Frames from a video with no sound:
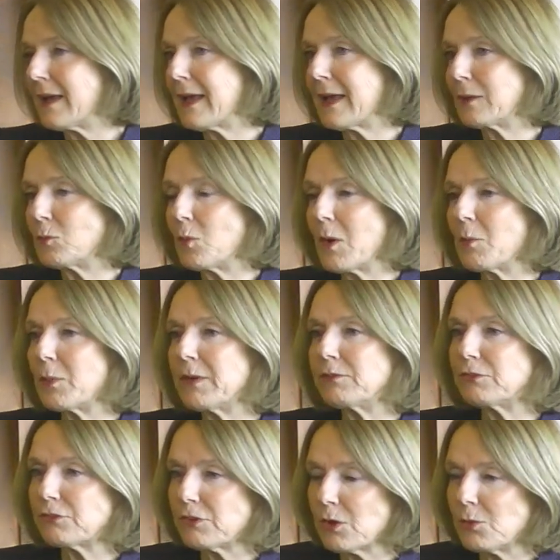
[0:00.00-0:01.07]
And what we've
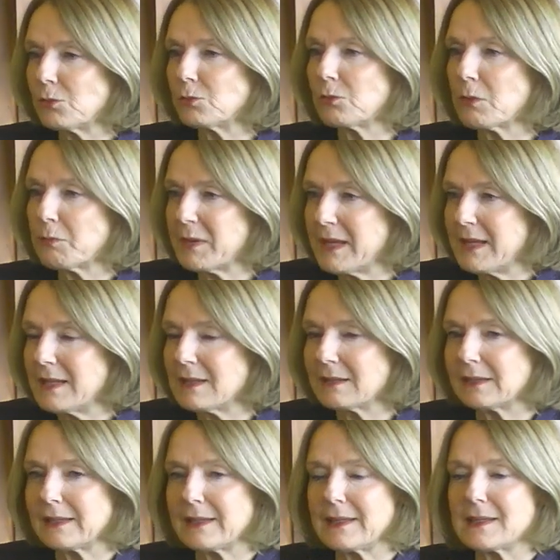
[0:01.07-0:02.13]
shown
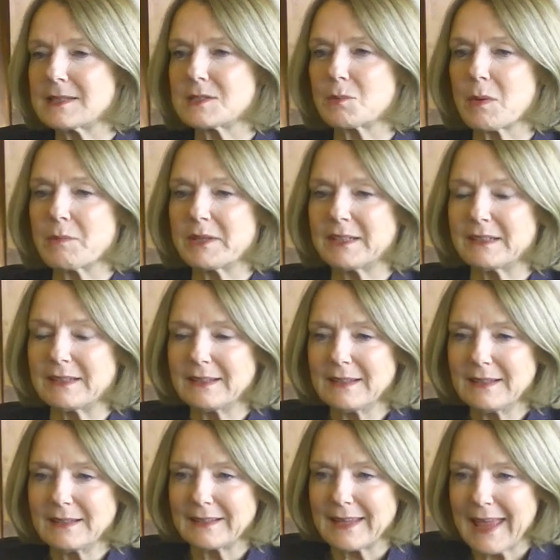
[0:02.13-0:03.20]
repeatedly is women
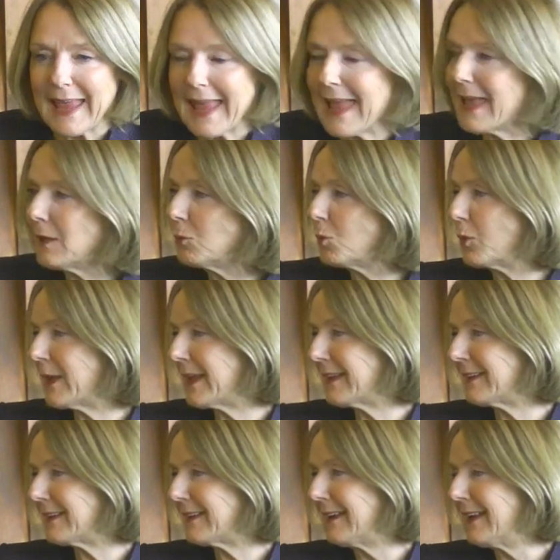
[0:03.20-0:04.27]
can win